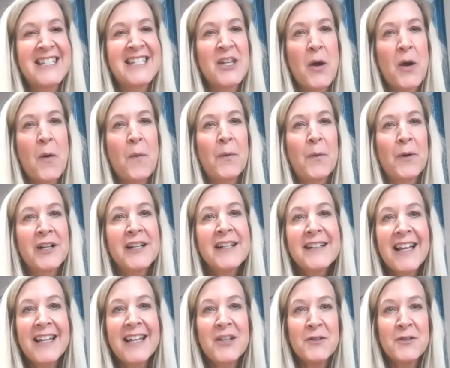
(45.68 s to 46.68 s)
And so we're going to
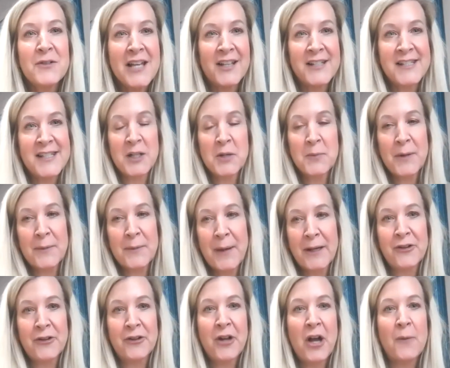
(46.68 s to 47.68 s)
let you tell us a little bit
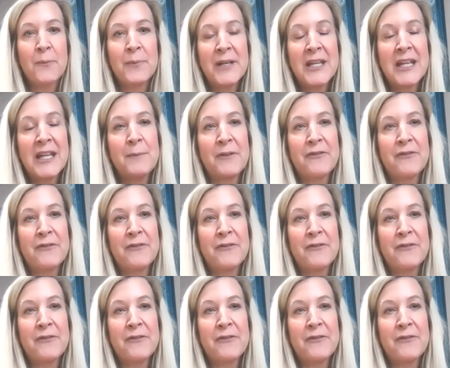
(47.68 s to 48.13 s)
about your company.